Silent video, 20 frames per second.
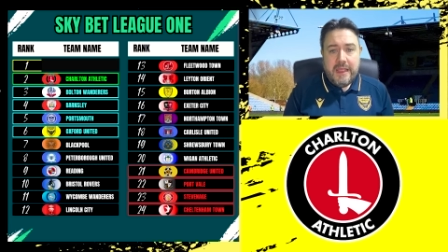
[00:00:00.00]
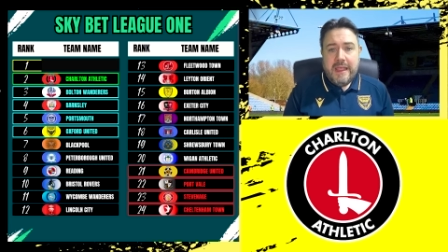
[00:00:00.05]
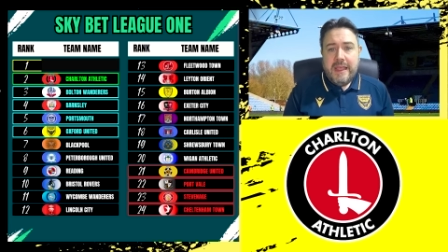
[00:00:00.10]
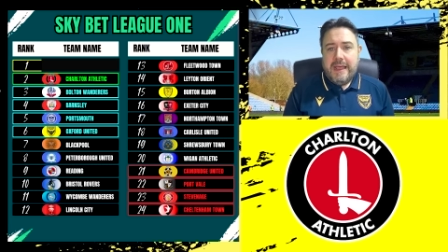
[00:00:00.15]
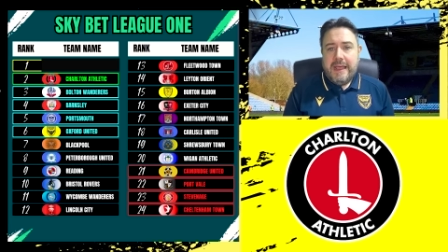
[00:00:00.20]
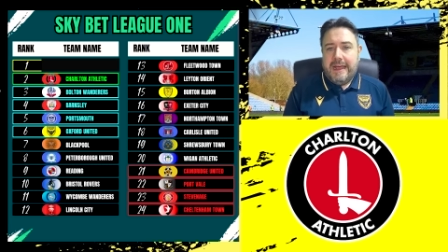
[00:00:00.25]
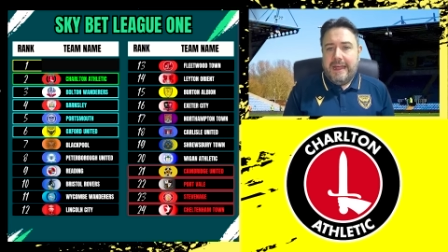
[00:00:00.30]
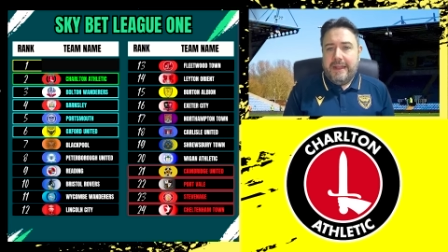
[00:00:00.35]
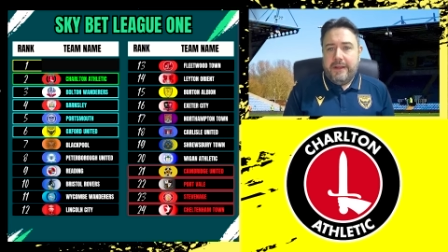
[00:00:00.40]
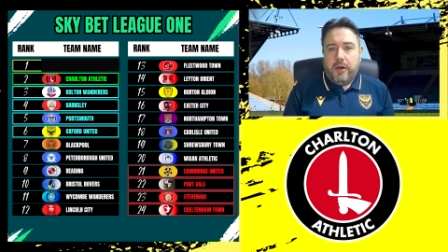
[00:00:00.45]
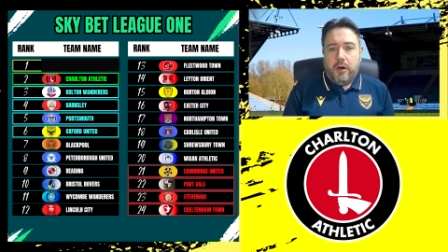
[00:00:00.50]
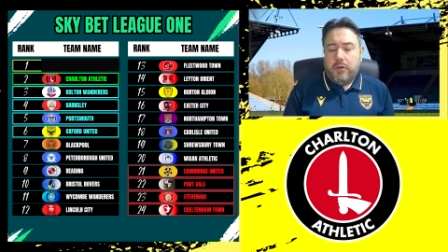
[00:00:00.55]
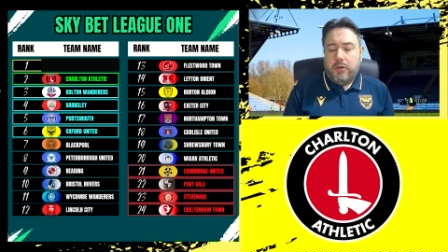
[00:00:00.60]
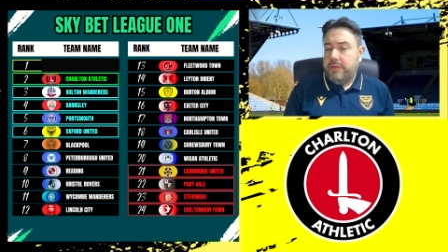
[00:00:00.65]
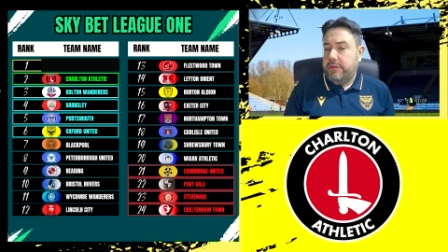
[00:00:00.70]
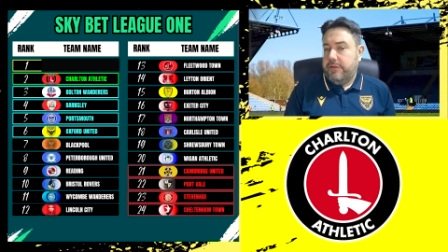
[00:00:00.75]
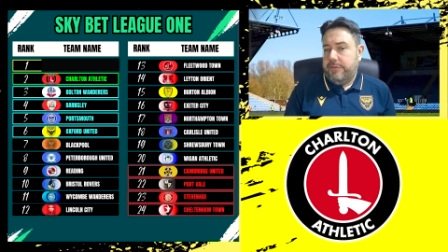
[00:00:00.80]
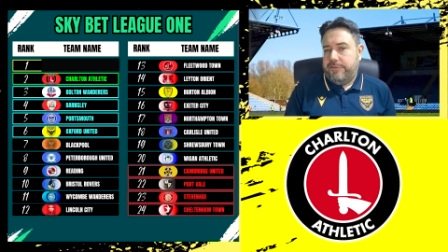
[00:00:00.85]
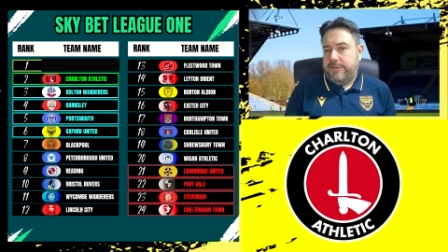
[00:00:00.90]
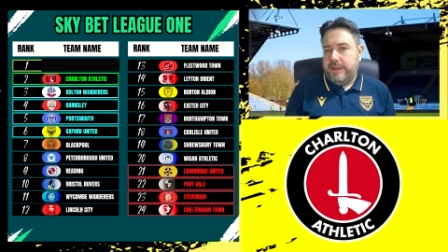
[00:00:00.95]
And on
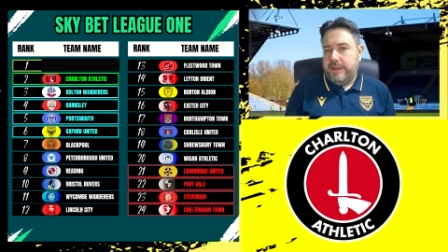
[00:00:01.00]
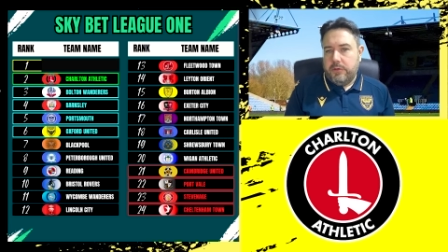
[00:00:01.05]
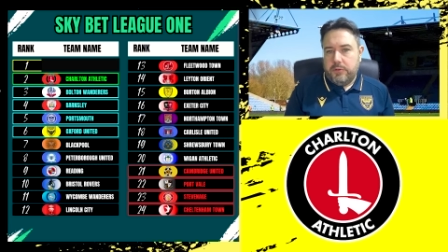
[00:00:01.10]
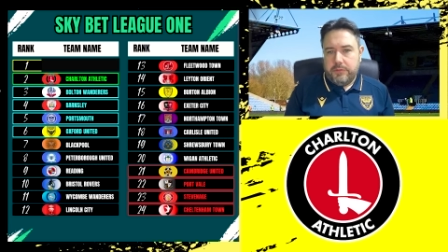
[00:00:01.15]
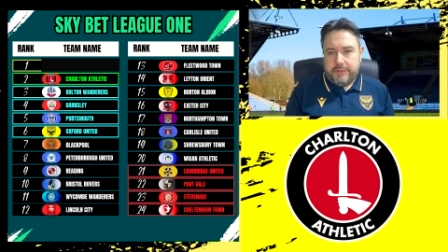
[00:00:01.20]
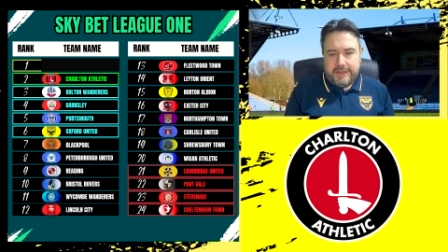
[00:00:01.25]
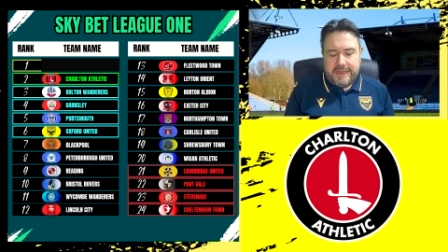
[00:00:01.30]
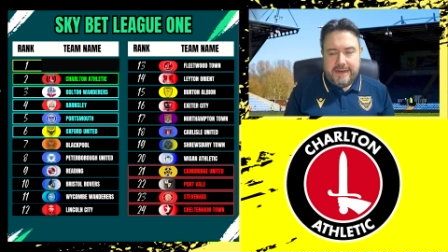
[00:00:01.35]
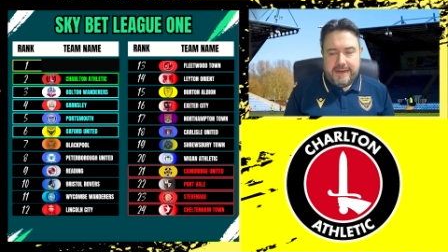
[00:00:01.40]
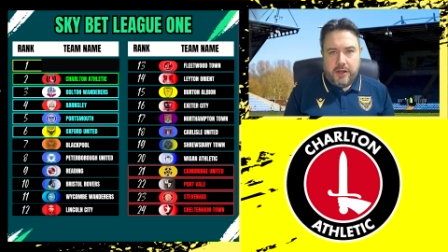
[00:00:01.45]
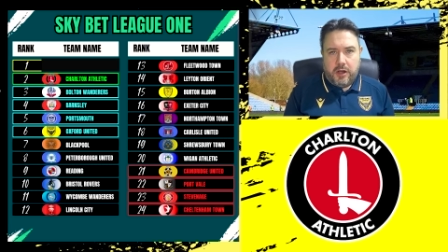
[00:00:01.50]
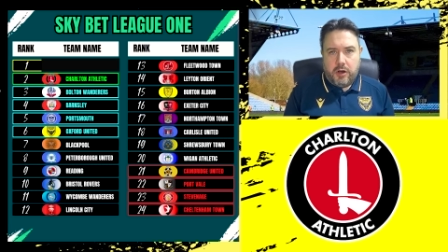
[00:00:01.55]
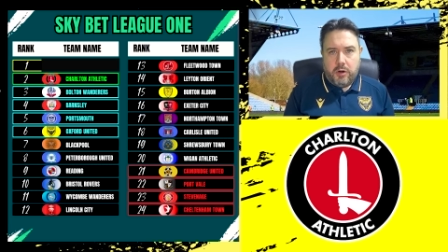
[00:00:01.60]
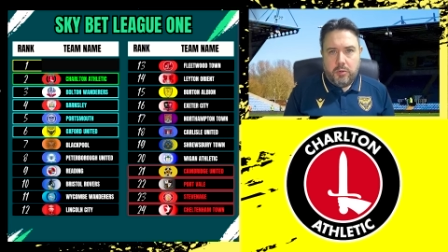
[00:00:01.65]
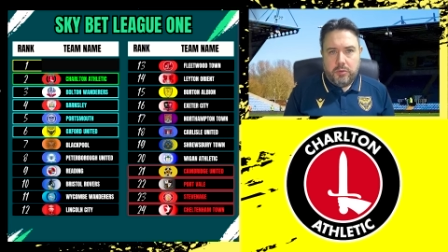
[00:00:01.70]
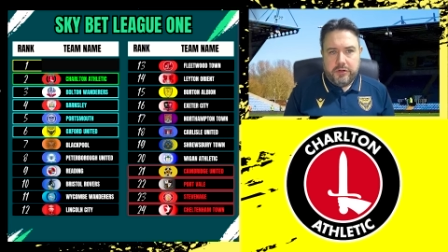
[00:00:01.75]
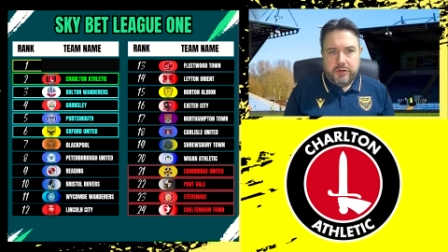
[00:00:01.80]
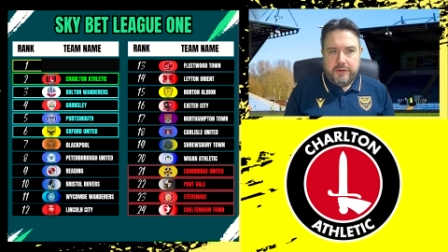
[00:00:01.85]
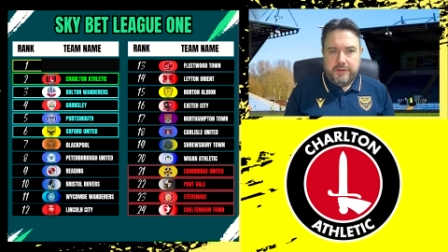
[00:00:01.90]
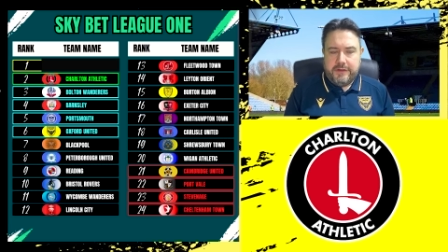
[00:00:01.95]
the field, Dean
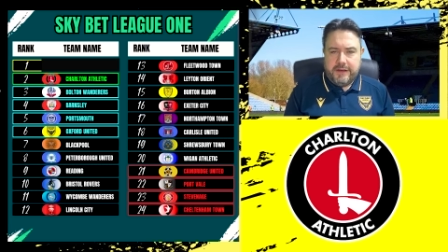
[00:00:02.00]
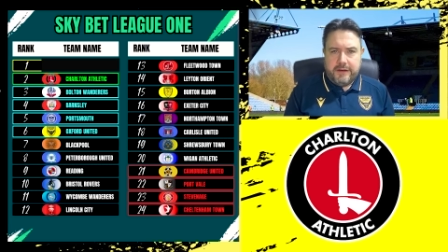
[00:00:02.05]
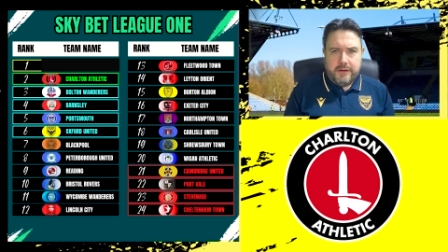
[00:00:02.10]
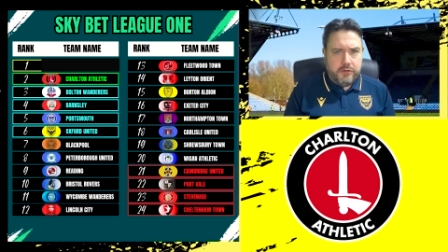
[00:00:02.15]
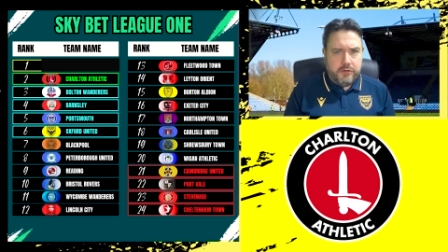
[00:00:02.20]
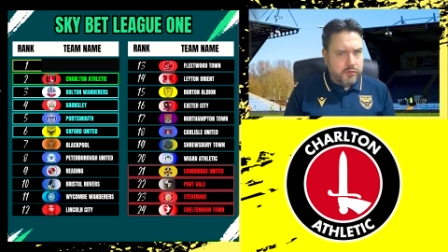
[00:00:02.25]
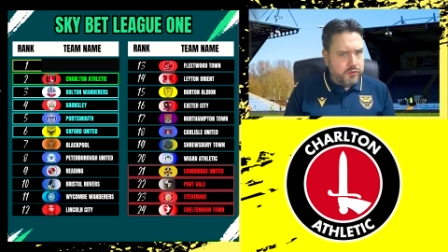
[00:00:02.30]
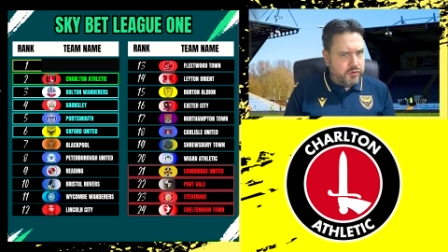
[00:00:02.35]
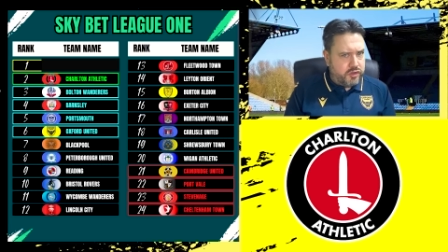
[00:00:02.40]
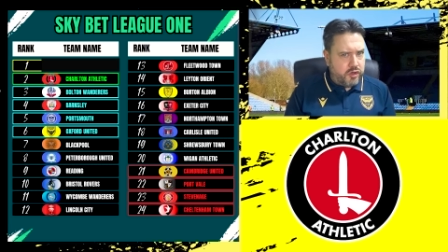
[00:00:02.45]
Holden did a good